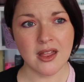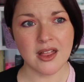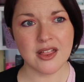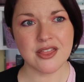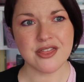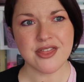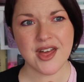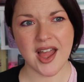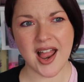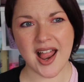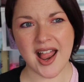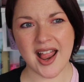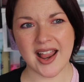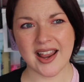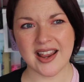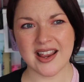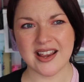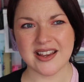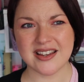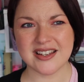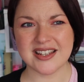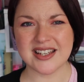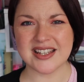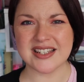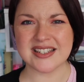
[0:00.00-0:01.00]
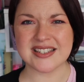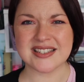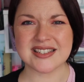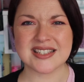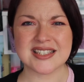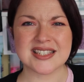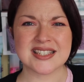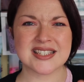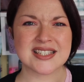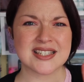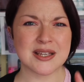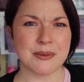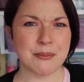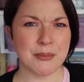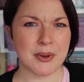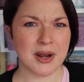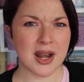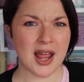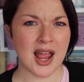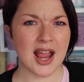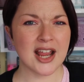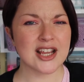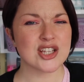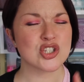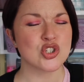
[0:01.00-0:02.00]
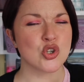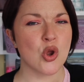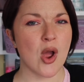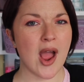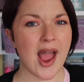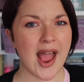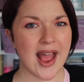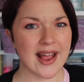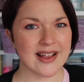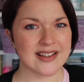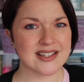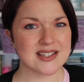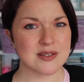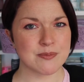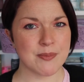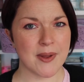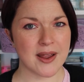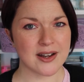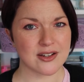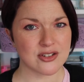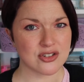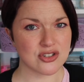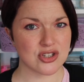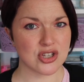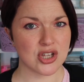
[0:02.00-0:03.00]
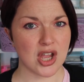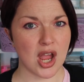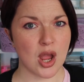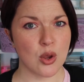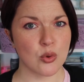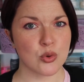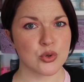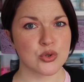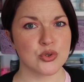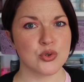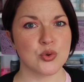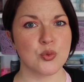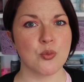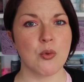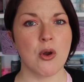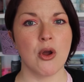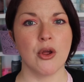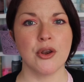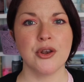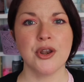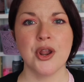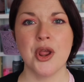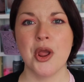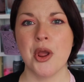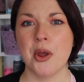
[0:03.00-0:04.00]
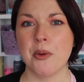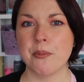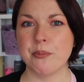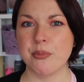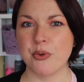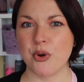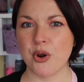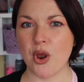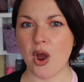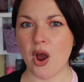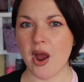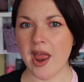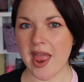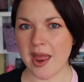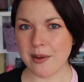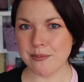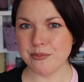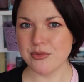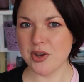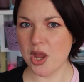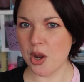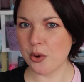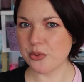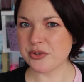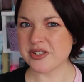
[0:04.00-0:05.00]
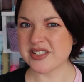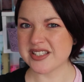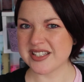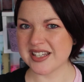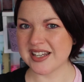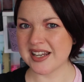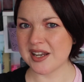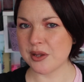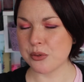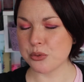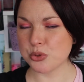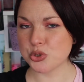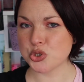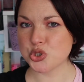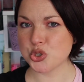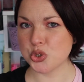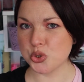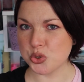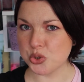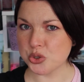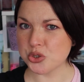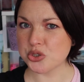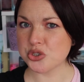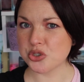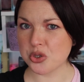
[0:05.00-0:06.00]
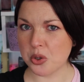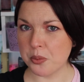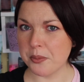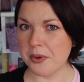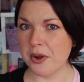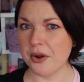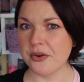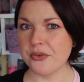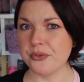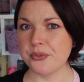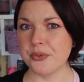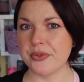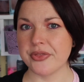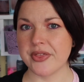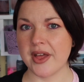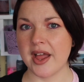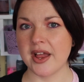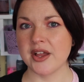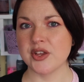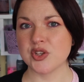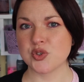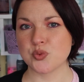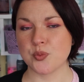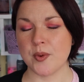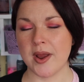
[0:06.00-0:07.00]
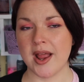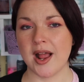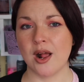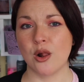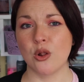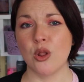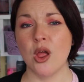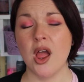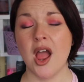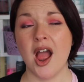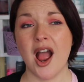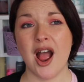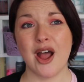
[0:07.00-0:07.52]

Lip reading: that is similar. It's not as bad as the coconut one, but I am noticing little chunks coming off with that as well.